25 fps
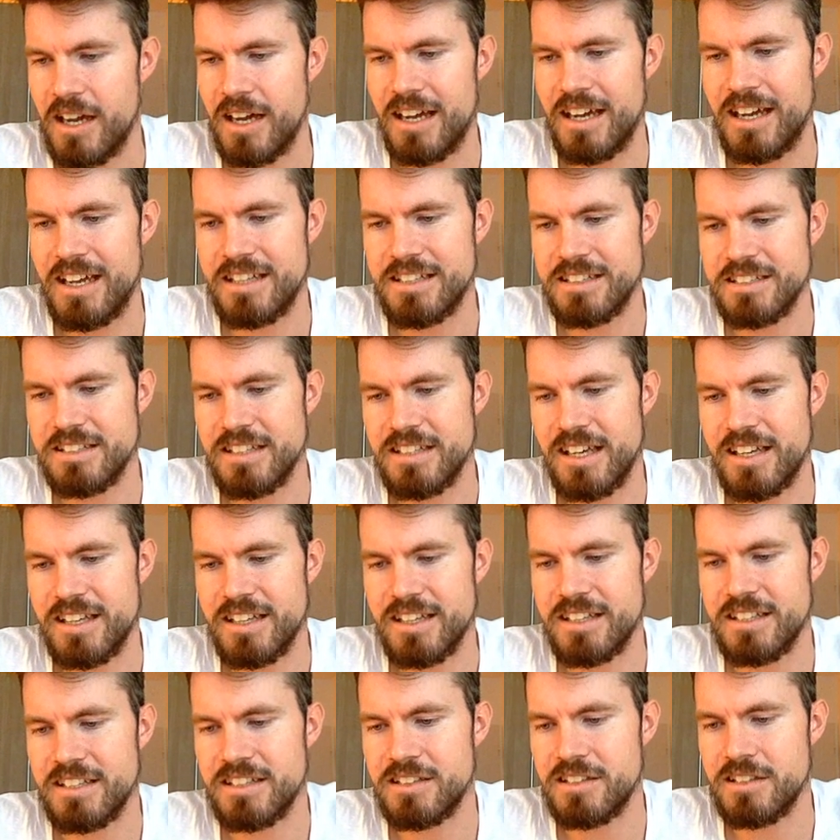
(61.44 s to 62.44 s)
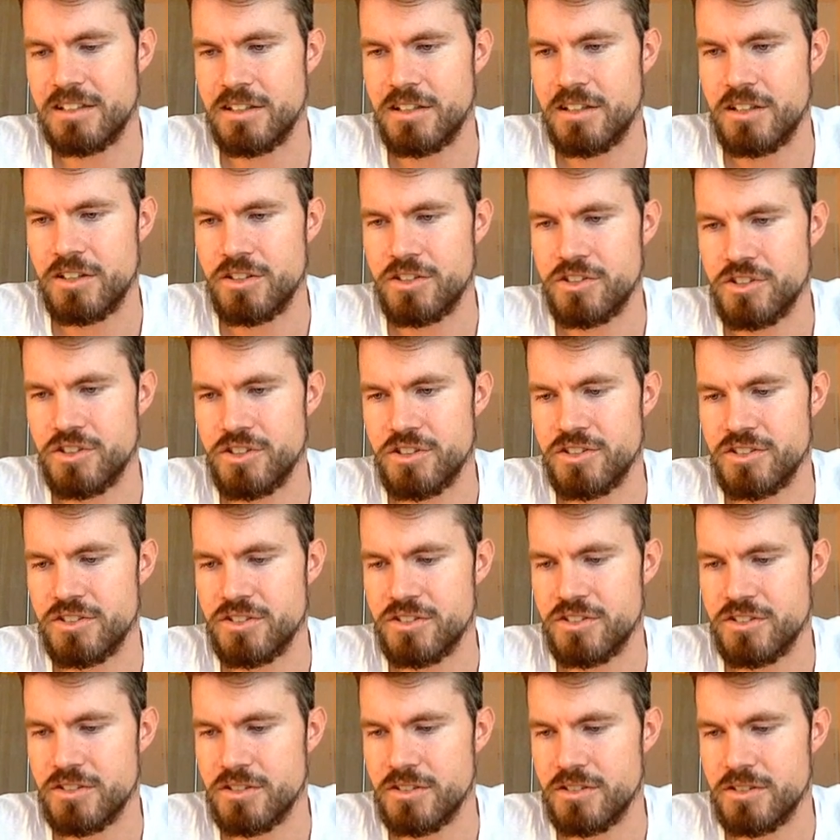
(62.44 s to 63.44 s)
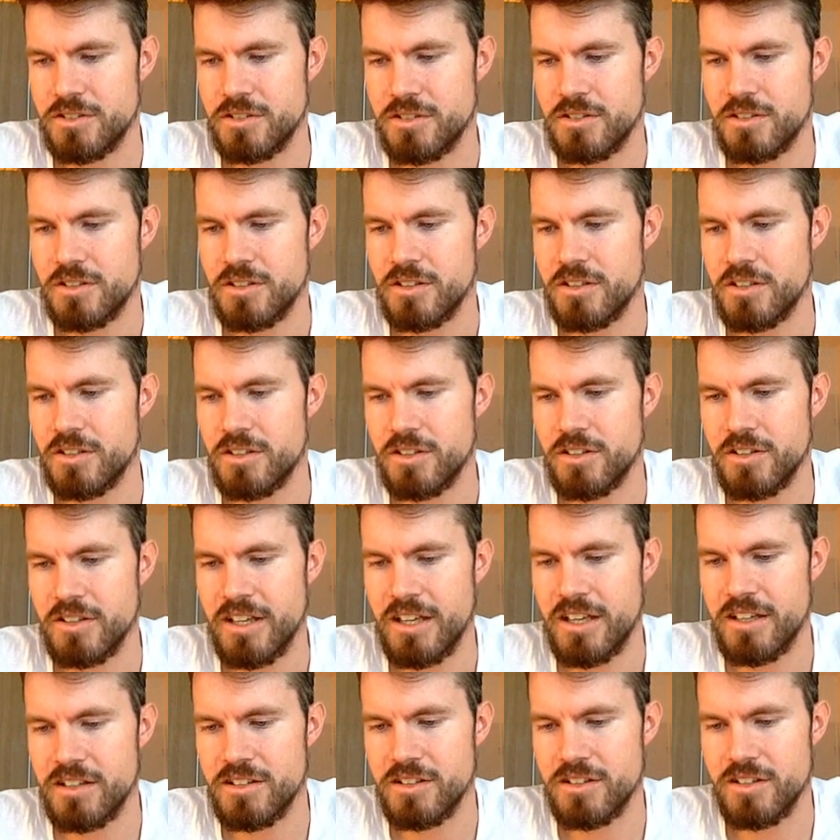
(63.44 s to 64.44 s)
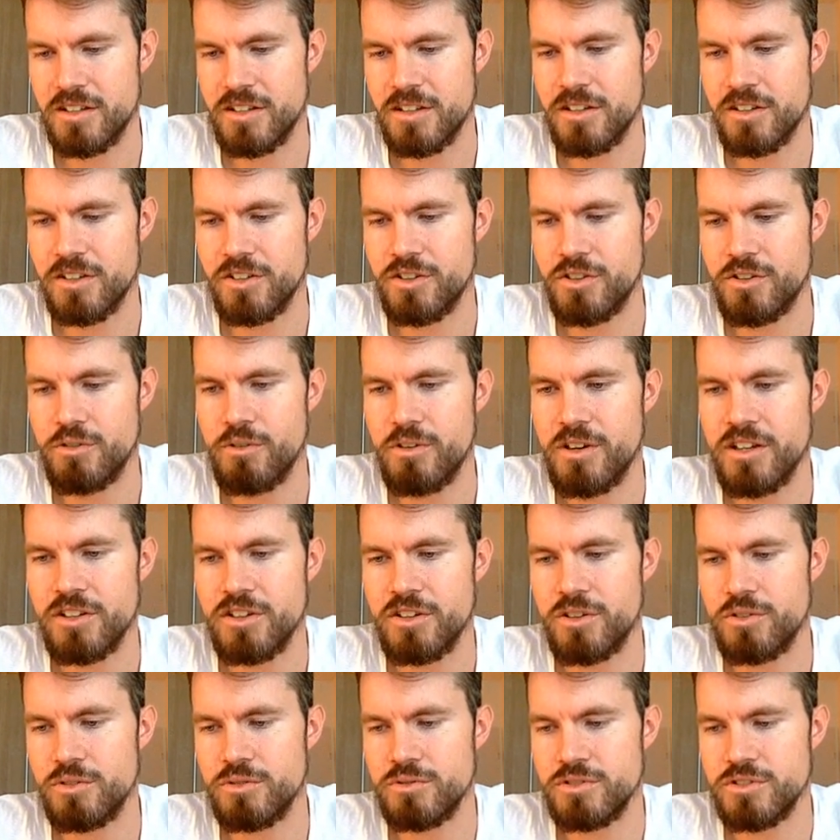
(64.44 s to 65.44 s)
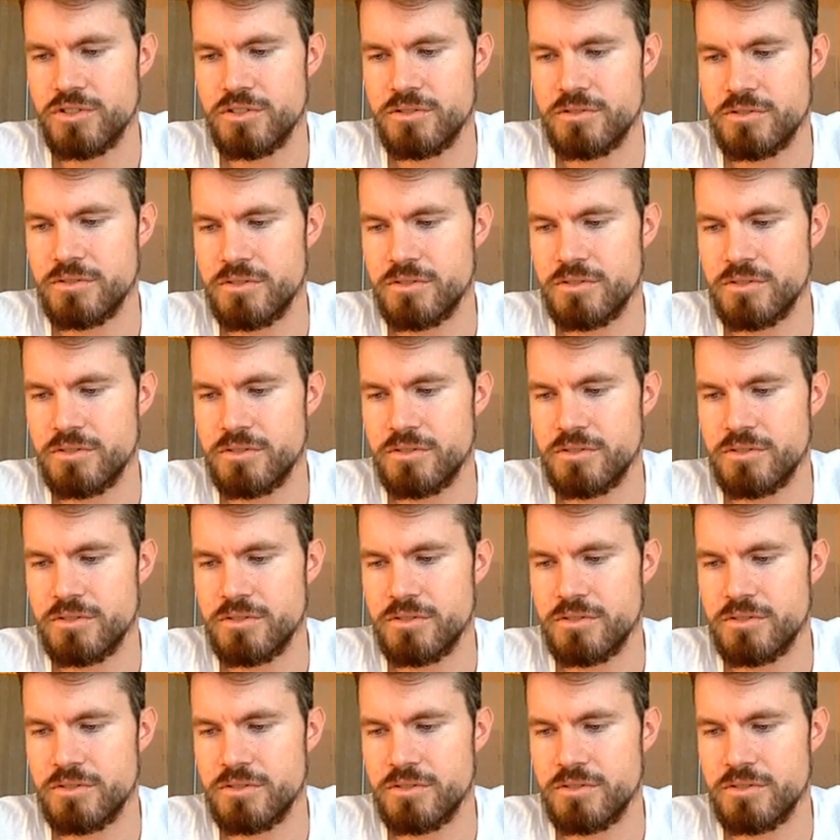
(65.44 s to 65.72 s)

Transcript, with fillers: and I can just get the Q R code,